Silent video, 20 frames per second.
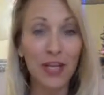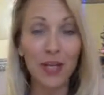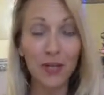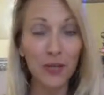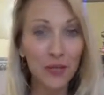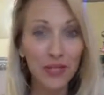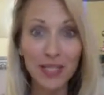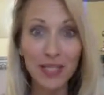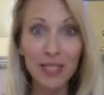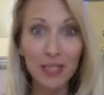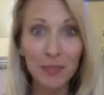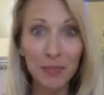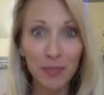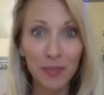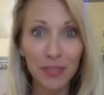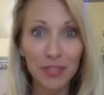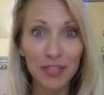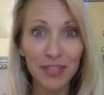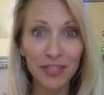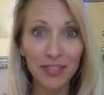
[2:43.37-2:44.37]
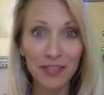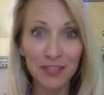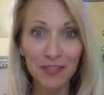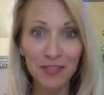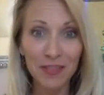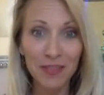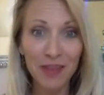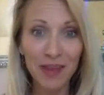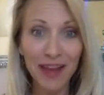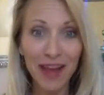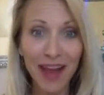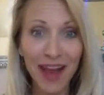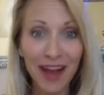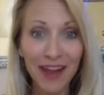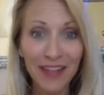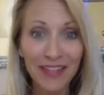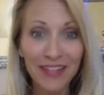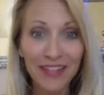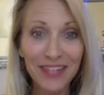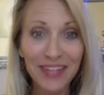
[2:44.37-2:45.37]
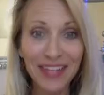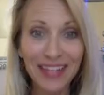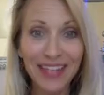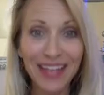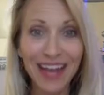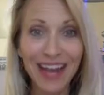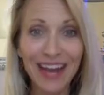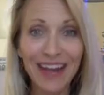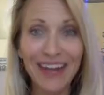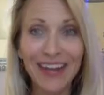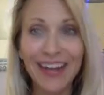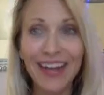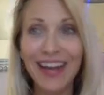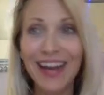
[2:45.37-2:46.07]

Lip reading: who is this person that lives in my house right now?